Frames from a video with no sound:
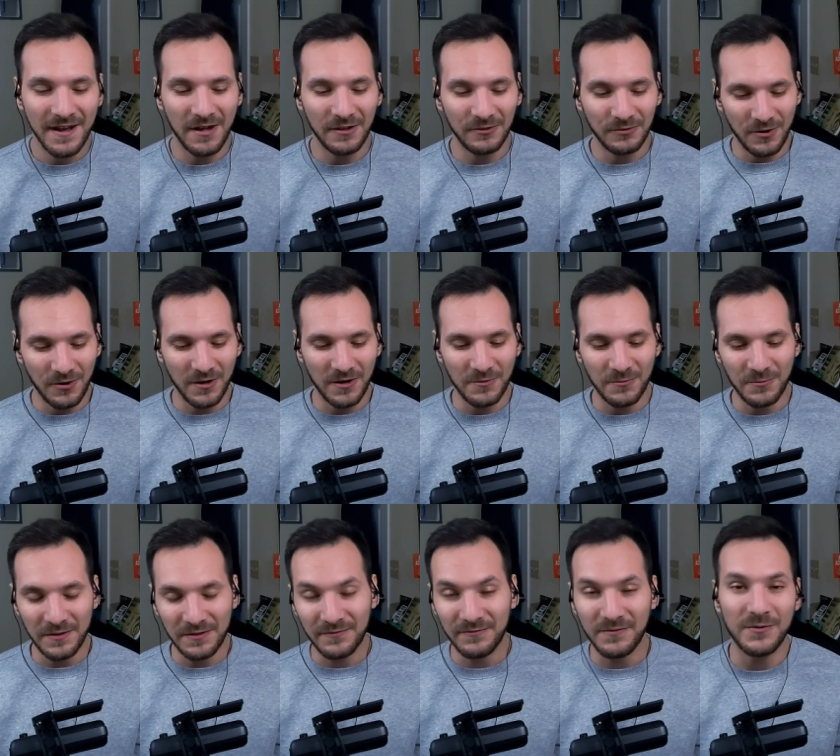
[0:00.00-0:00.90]
along
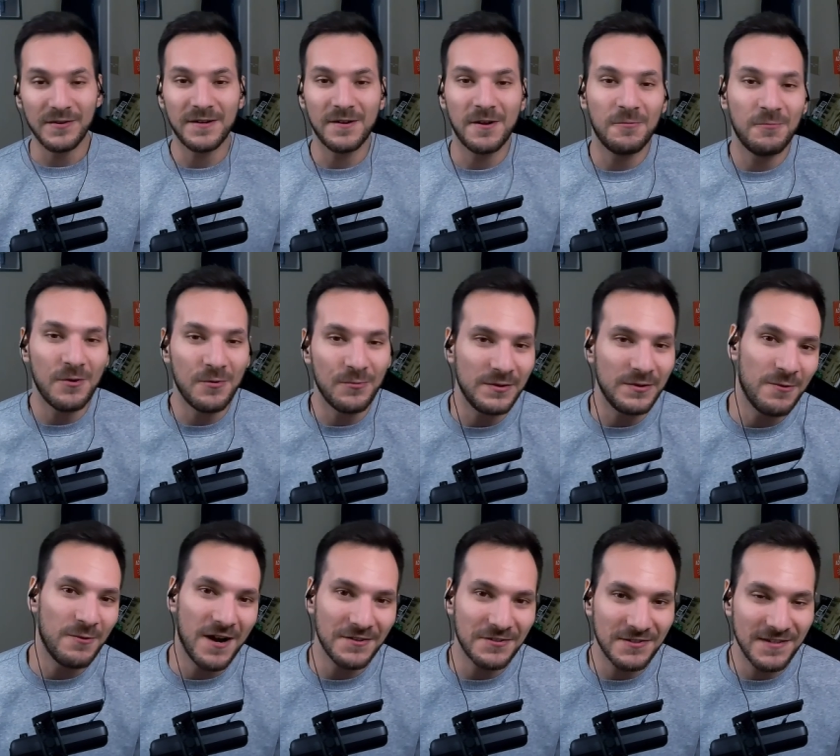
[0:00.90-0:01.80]
with voting on what we
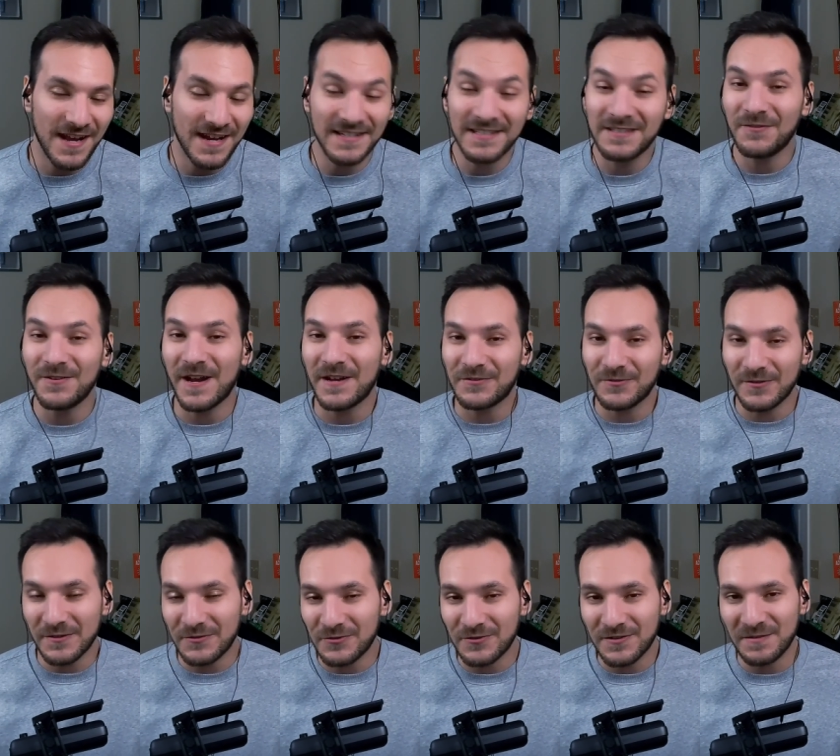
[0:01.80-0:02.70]
watch next. If you guys are
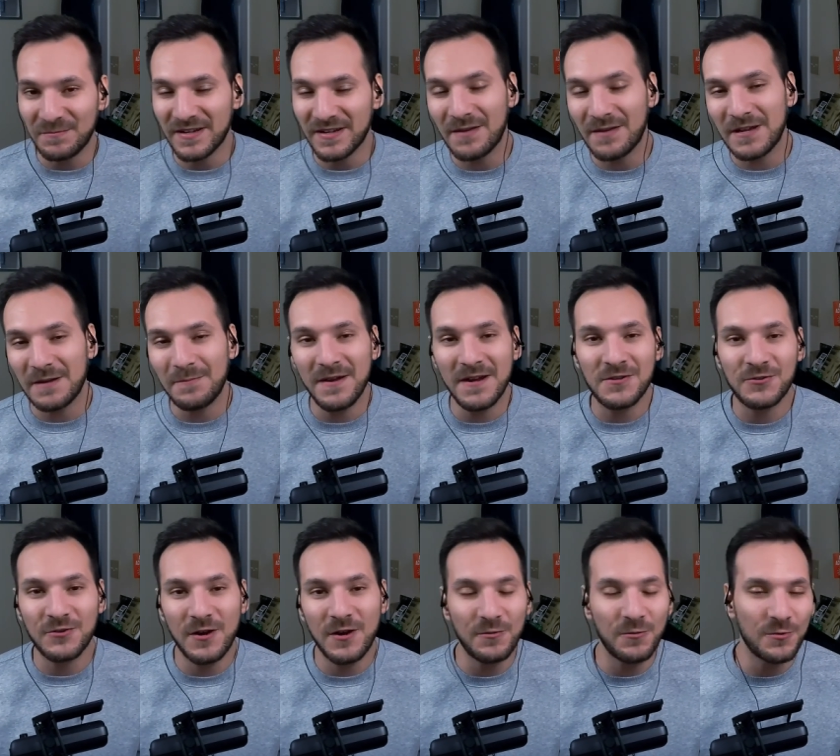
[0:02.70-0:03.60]
interested in becoming a
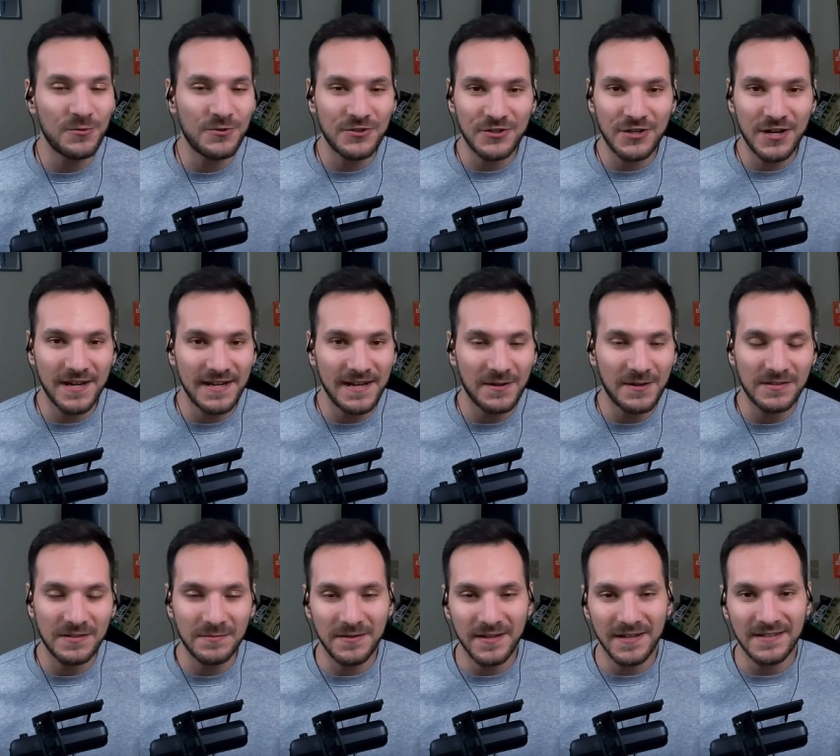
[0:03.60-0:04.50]
patron or just checking out
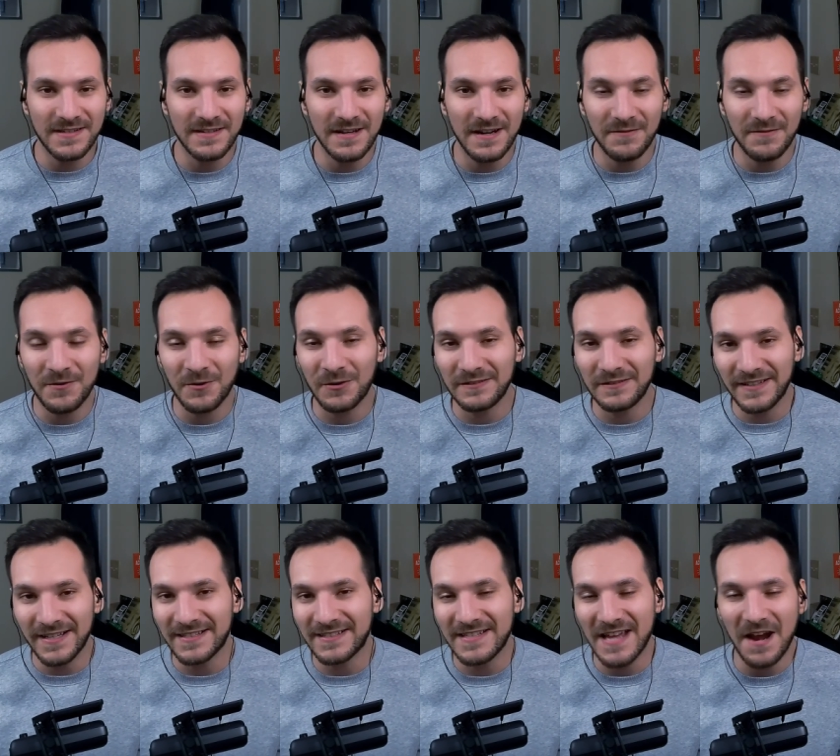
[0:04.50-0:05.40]
some of that stuff, there are
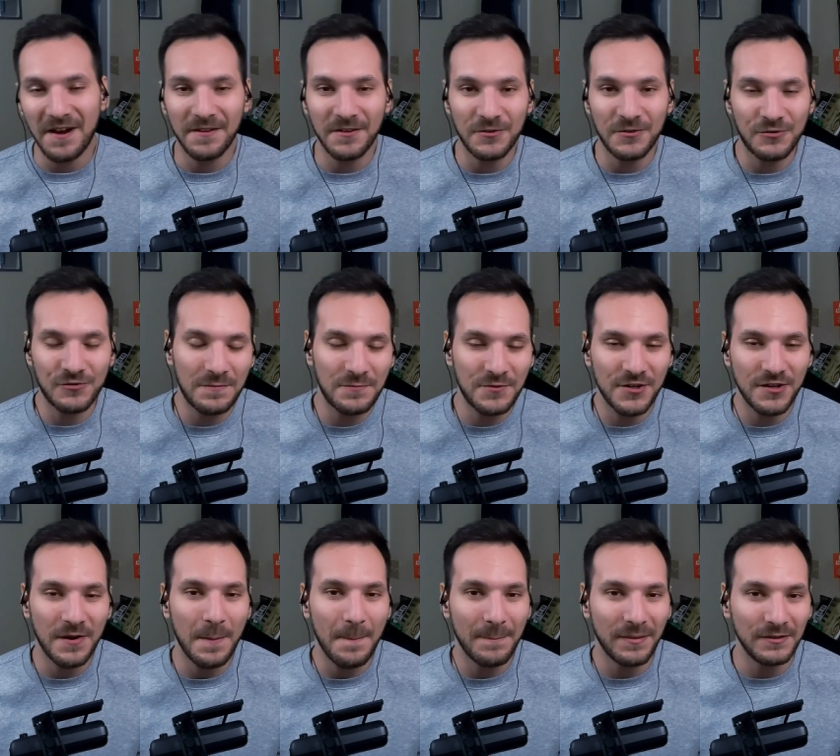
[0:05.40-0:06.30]
links down in the
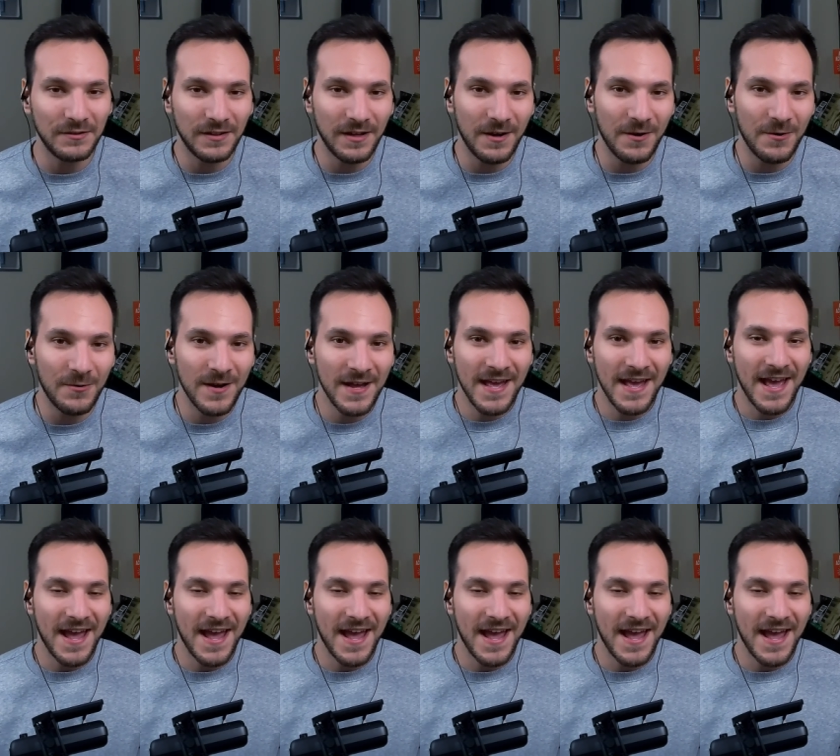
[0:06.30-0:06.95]
description below.